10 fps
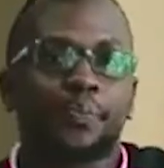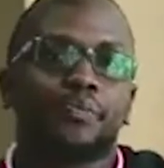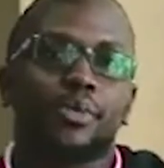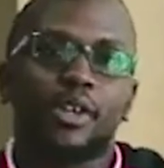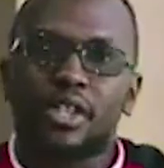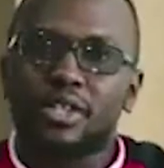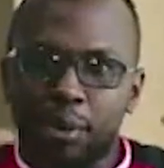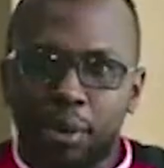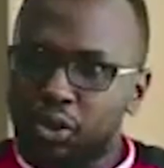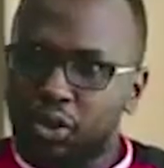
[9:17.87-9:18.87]
So it's able
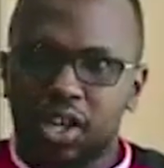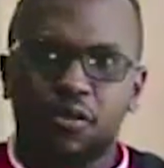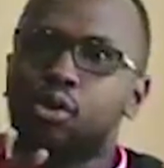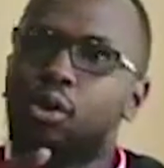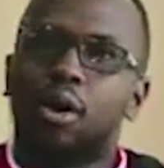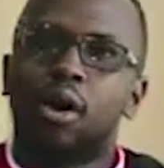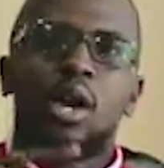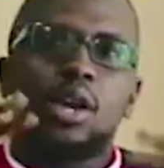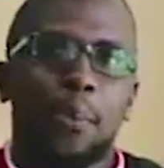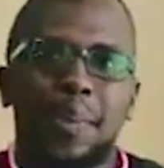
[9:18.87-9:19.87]
to give you your,
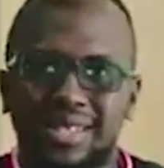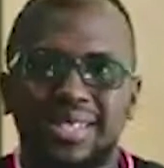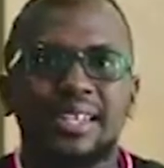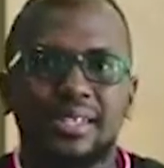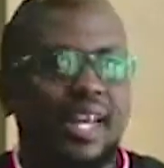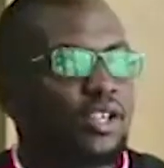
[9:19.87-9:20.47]
your percentage.